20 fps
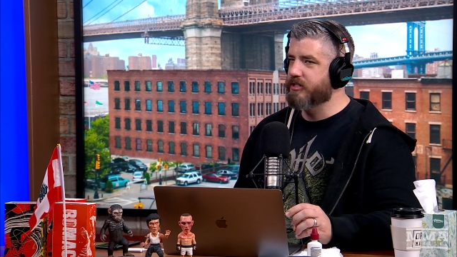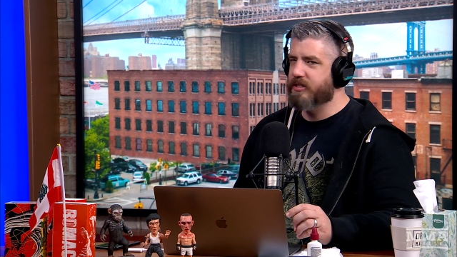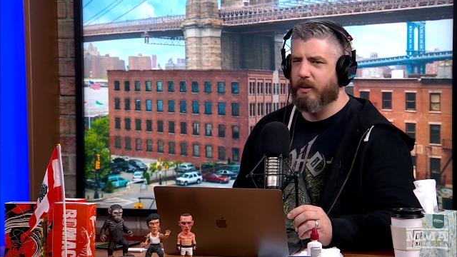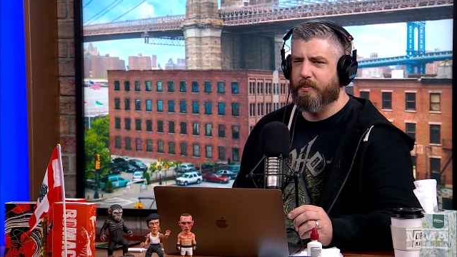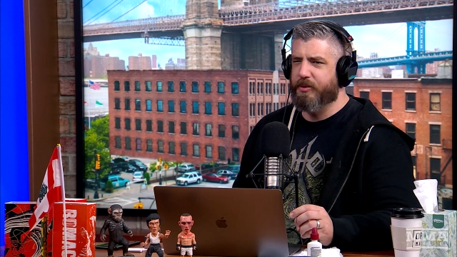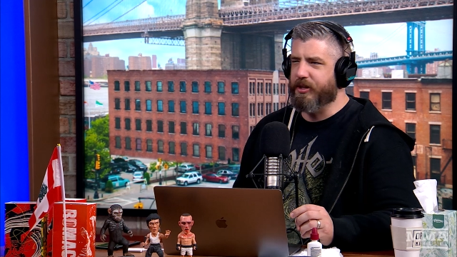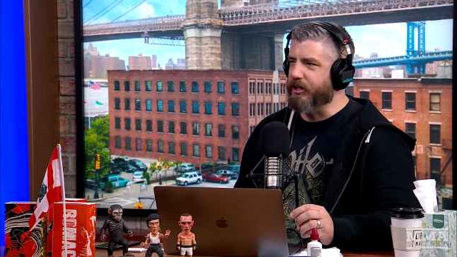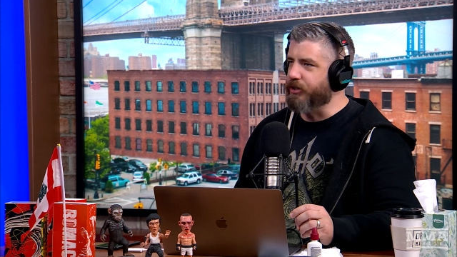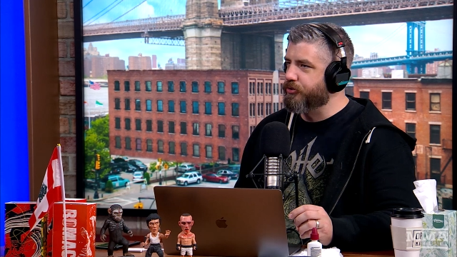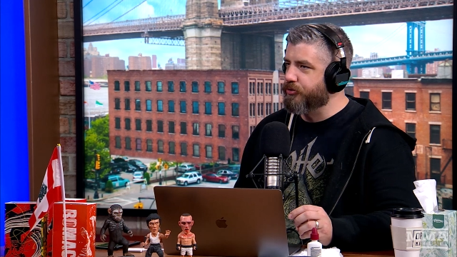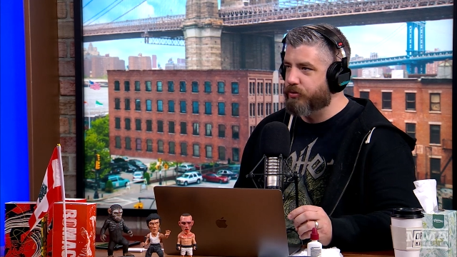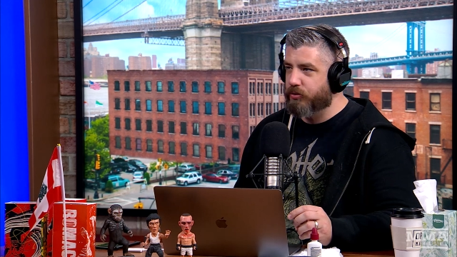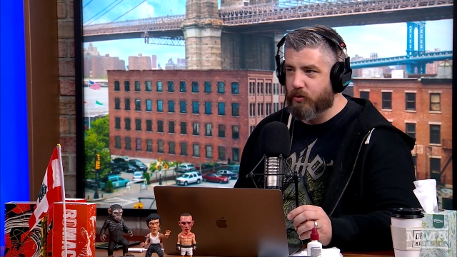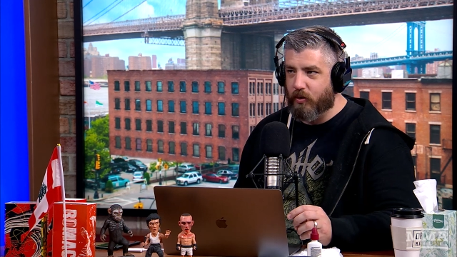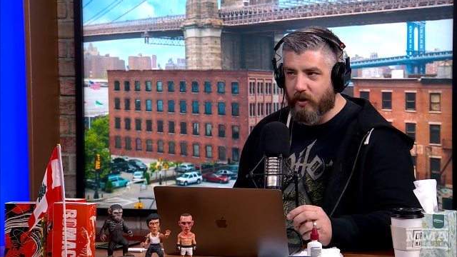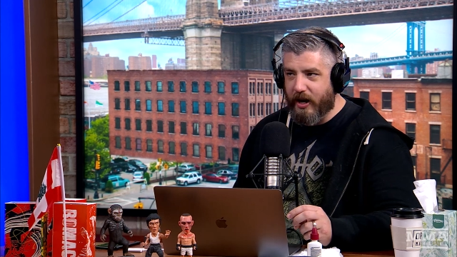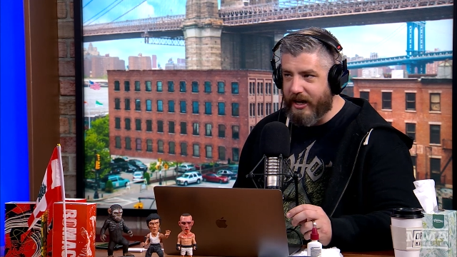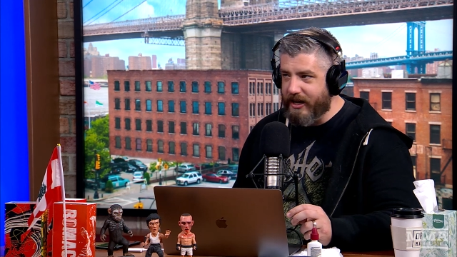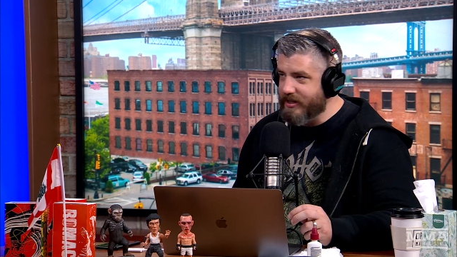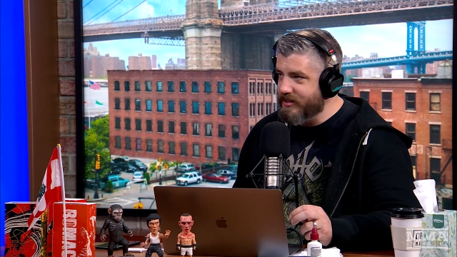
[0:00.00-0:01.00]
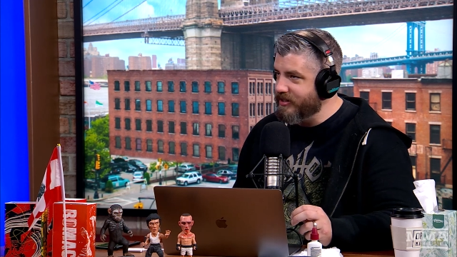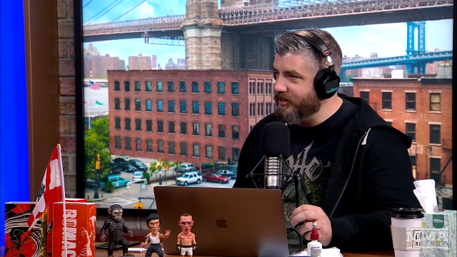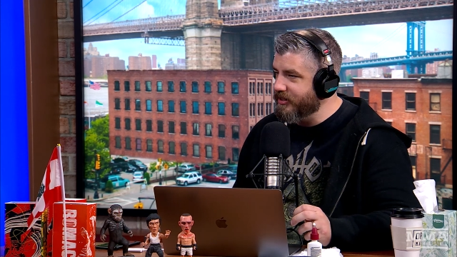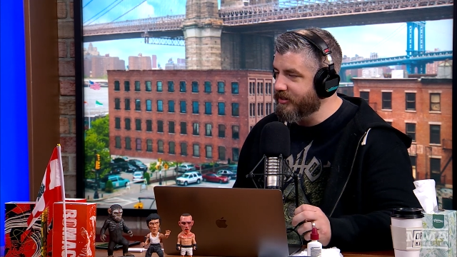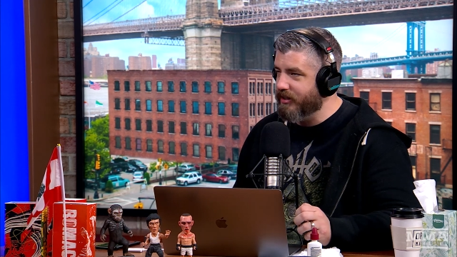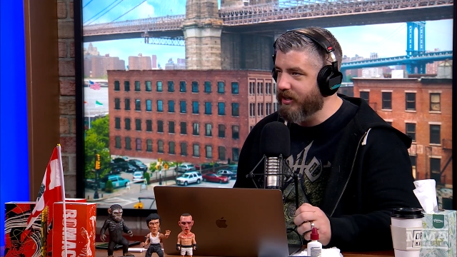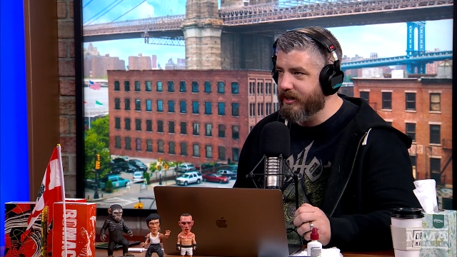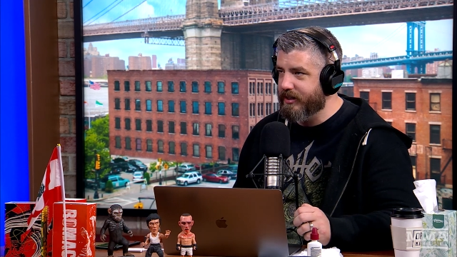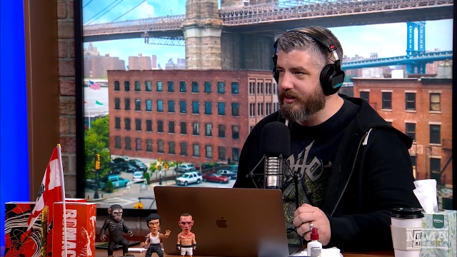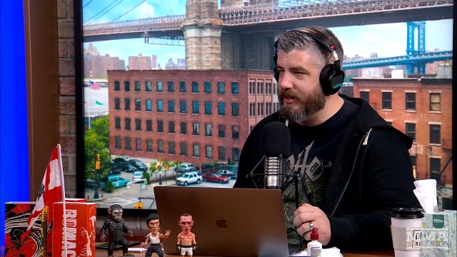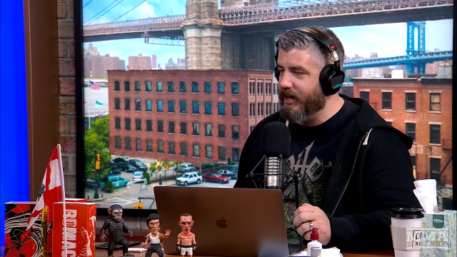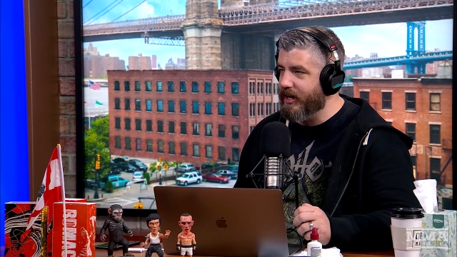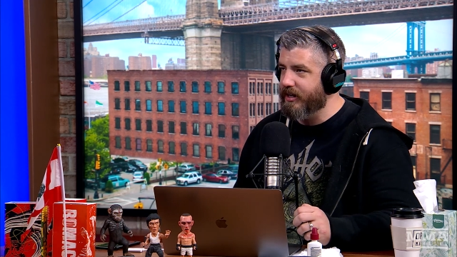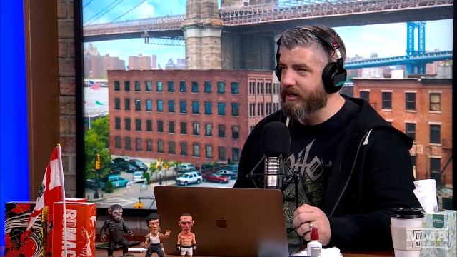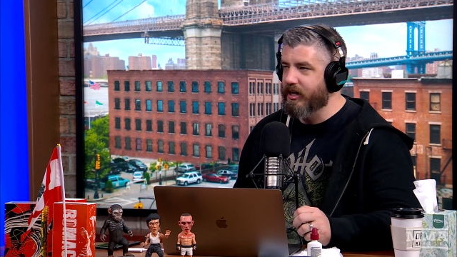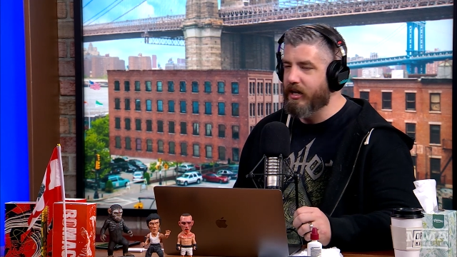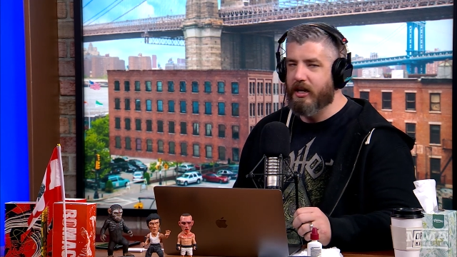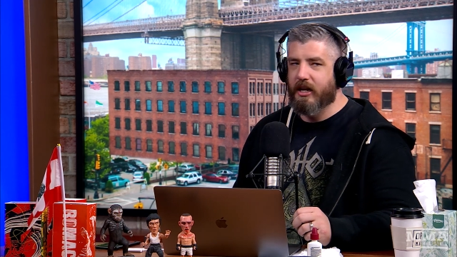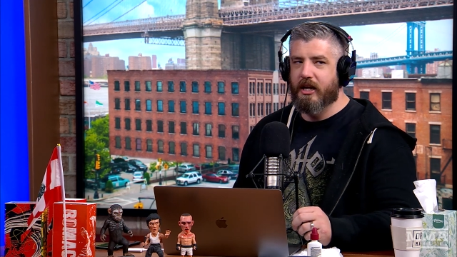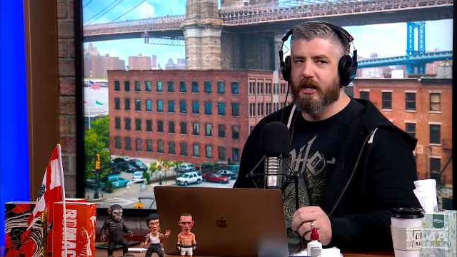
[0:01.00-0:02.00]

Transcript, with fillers: Something crazy like that.